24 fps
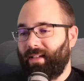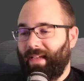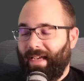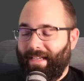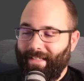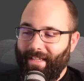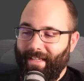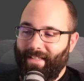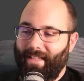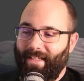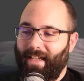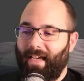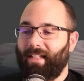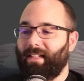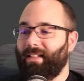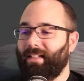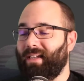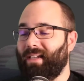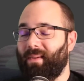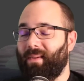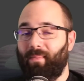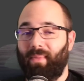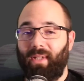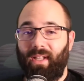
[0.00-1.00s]
As I said, it's
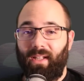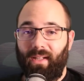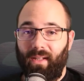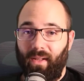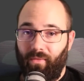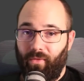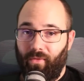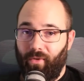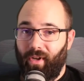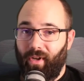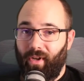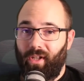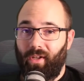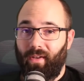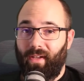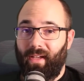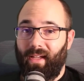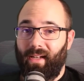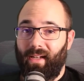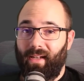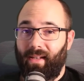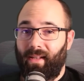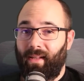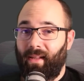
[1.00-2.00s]
completely free. You can